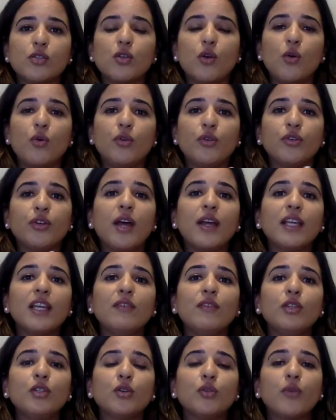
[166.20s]
So you're not
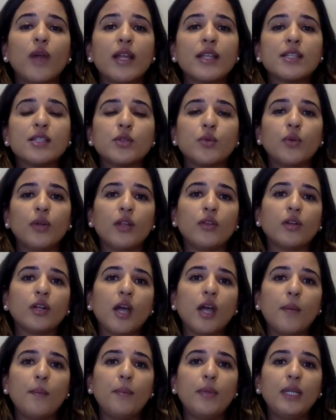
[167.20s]
giving your rights to another
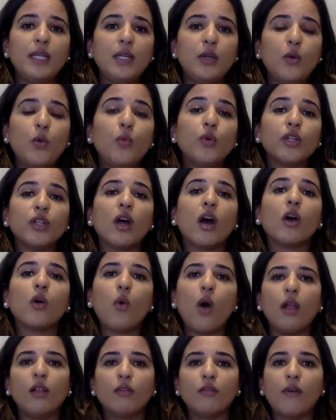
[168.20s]
company who would not
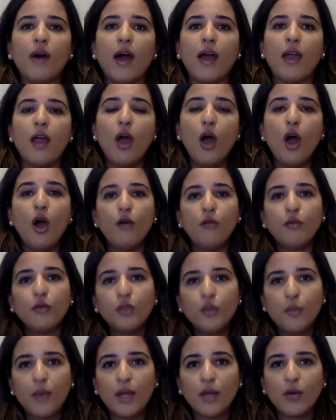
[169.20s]
qualify for
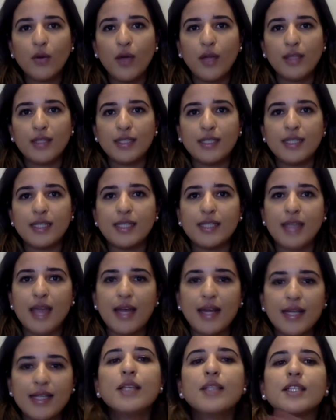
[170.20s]
the micro entity
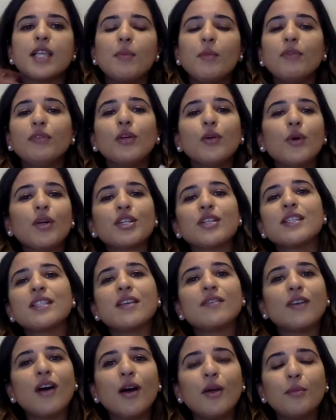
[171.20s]
status. Some of the questions
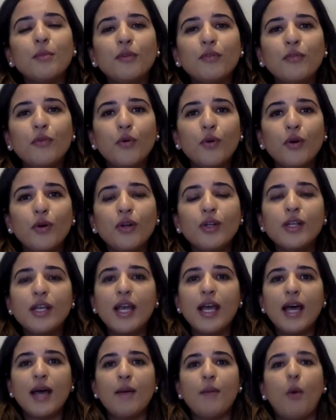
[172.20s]
I've gotten before,
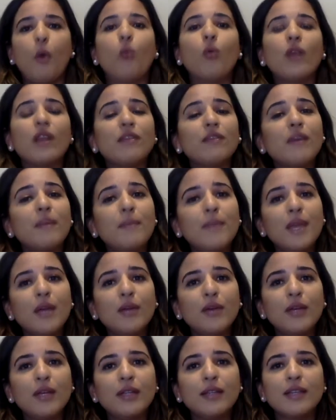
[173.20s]
what if I'm
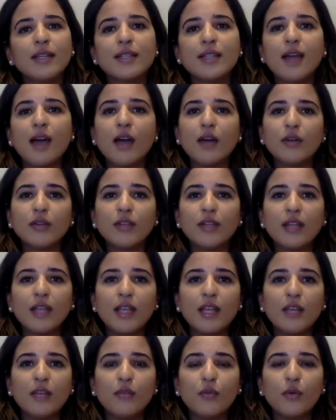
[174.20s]
married? Does the
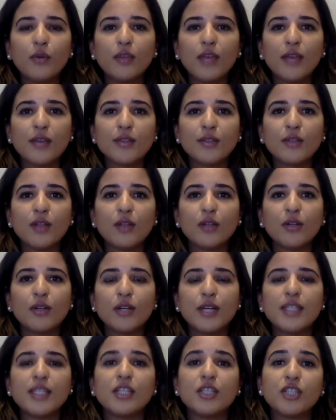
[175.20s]

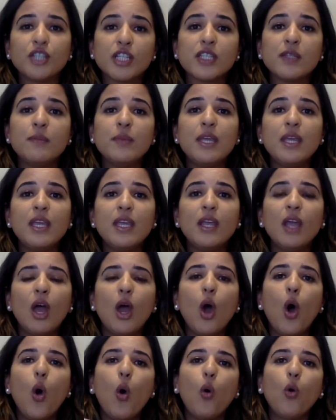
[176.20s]
$184,000, is it just me?
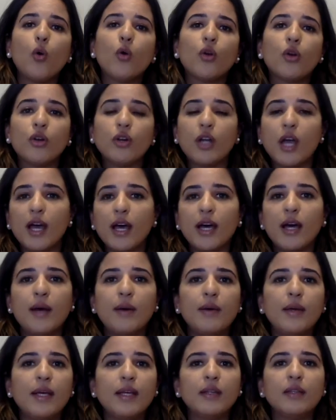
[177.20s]
Or
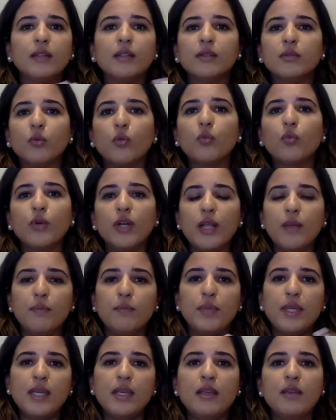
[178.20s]
would it
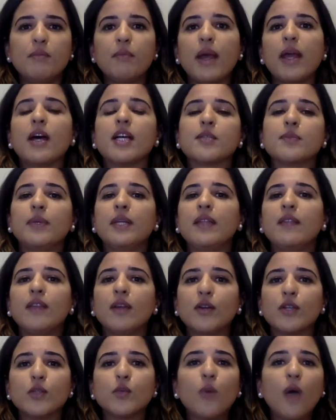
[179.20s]
be my husband in
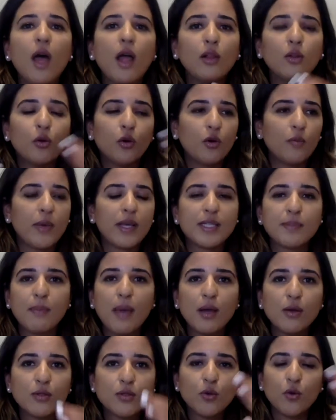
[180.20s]
there as well, or my
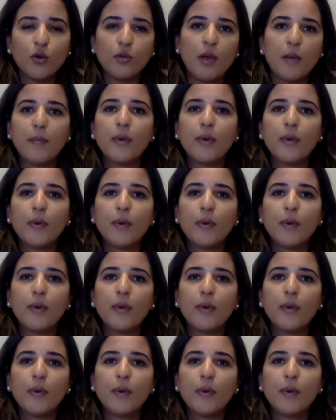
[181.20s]
spouse, or my